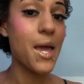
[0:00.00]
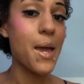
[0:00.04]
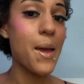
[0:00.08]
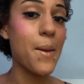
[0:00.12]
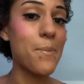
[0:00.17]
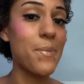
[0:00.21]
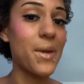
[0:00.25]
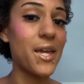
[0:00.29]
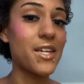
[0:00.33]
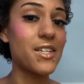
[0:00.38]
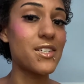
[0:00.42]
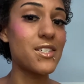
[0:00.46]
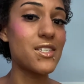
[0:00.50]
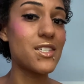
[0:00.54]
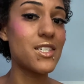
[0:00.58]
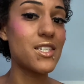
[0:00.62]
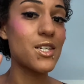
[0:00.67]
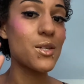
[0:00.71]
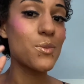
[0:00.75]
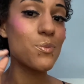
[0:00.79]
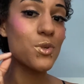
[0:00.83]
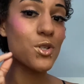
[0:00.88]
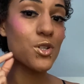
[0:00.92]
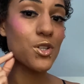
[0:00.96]

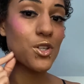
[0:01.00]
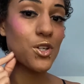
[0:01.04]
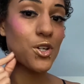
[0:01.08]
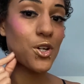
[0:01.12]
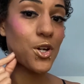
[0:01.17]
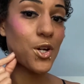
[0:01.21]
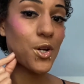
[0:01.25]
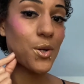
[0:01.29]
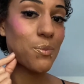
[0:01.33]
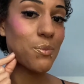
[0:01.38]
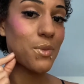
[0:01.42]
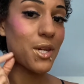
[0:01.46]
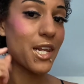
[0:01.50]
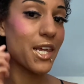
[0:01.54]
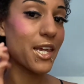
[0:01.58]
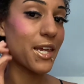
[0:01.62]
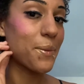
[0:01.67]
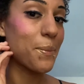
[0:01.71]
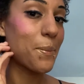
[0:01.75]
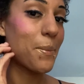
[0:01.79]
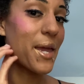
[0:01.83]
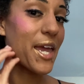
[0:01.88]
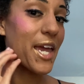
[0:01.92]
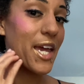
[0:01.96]
mandibular meaning
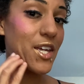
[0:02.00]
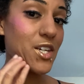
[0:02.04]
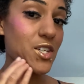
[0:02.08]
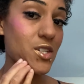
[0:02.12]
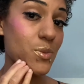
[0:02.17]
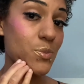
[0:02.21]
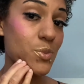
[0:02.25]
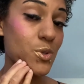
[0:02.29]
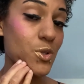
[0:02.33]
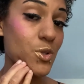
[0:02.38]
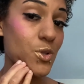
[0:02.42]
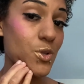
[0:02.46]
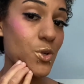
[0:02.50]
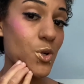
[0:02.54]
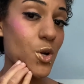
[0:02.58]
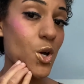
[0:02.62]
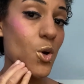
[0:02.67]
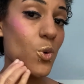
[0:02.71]
mandible,